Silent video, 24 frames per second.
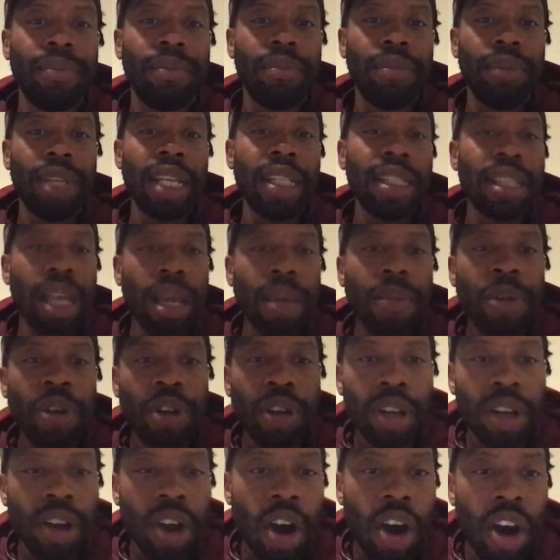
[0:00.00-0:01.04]
Next time you're
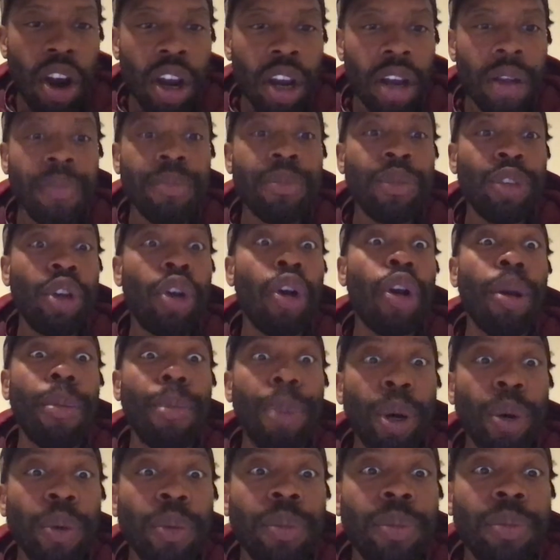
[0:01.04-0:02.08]
in a car, you're on a
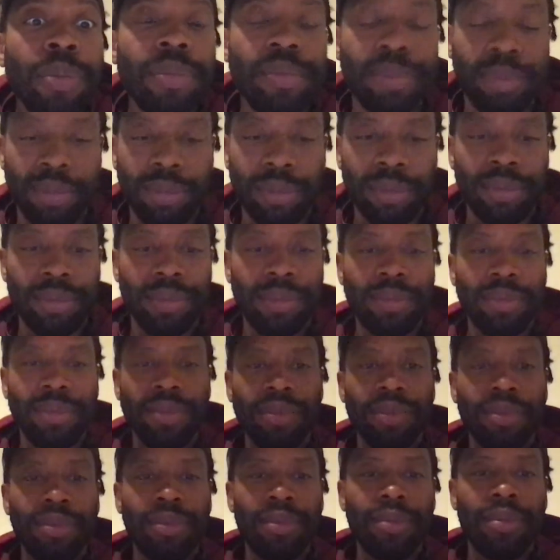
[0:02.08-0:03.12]
boat.
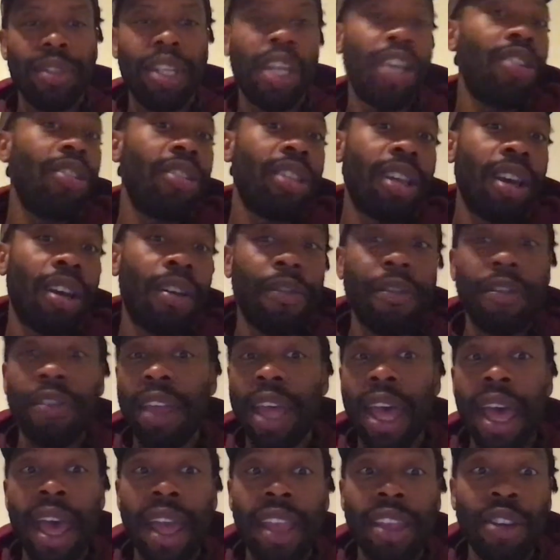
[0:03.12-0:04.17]
Tell yourself
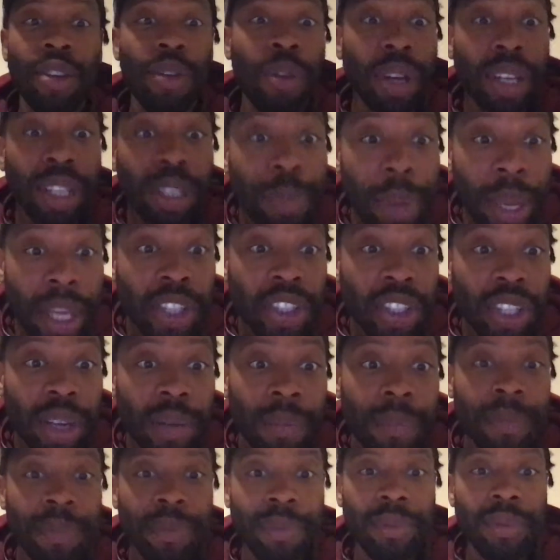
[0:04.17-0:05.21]
that you're in a spaceship.
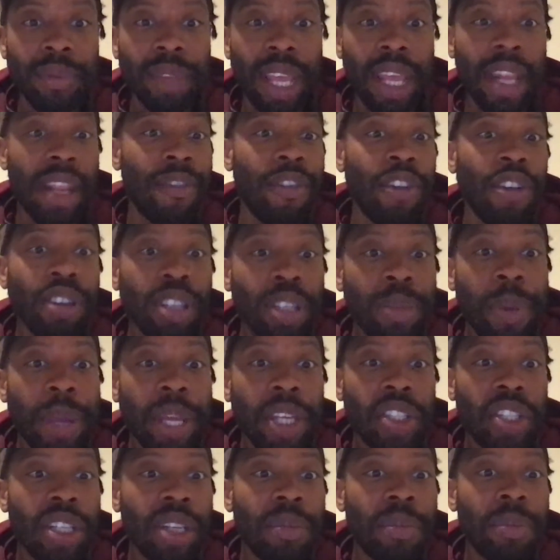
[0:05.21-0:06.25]
And if you're in a
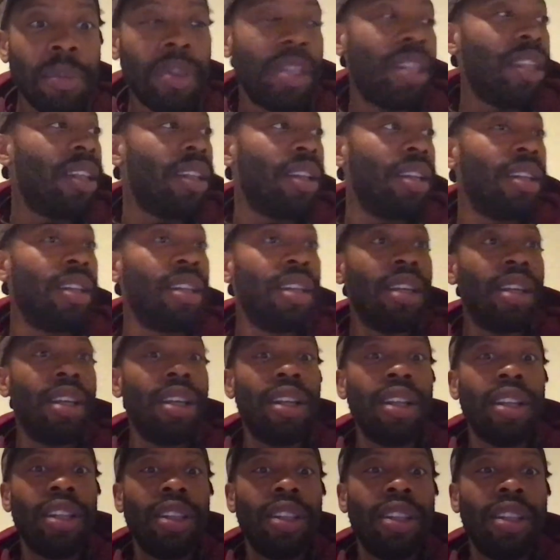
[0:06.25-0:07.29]
spaceship, then
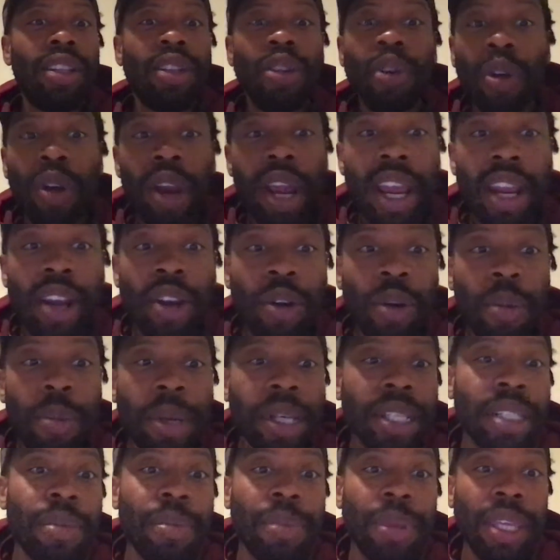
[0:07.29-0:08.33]
the door handle
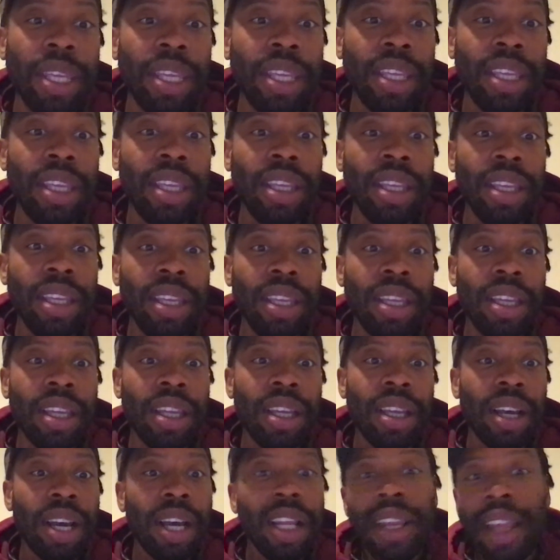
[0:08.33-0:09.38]
must be
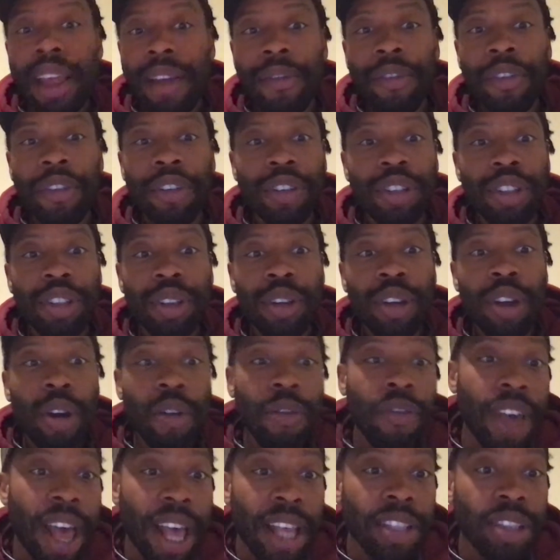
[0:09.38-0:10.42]
a lever to go
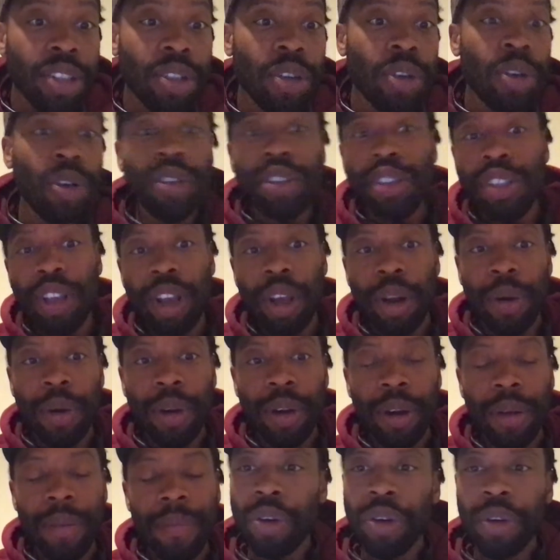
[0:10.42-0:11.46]
faster or
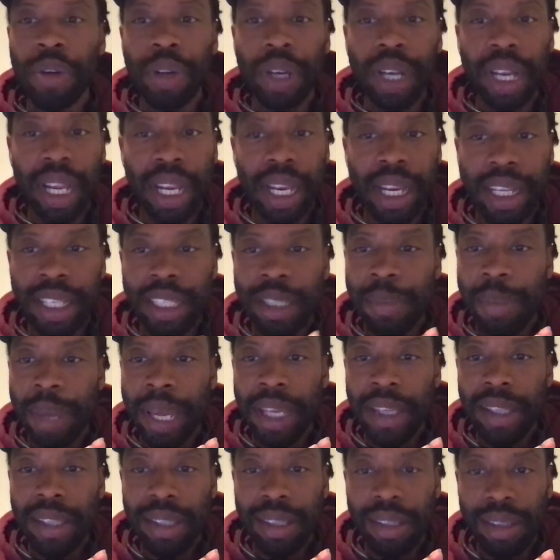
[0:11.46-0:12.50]
slower. In this
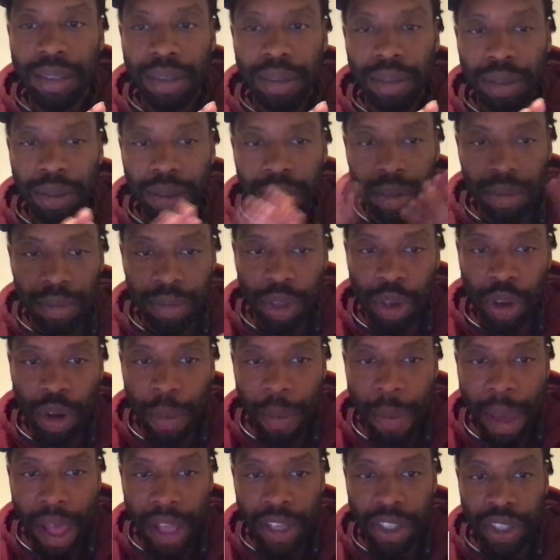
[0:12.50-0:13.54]
space, your
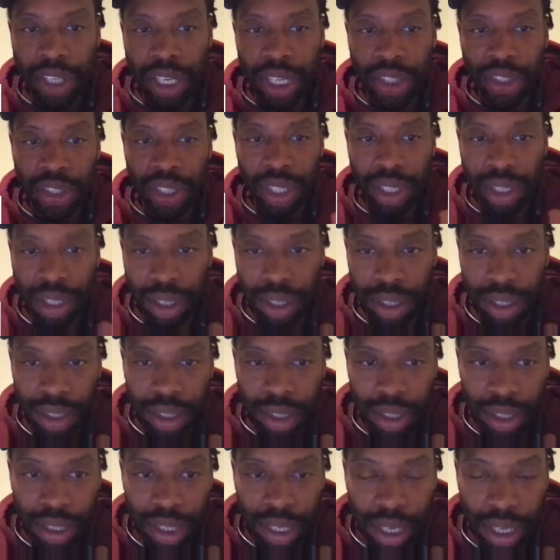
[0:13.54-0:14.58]
imagination
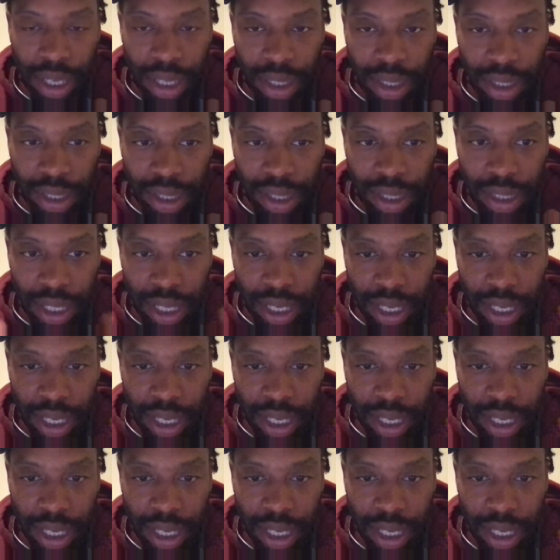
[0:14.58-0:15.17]
is the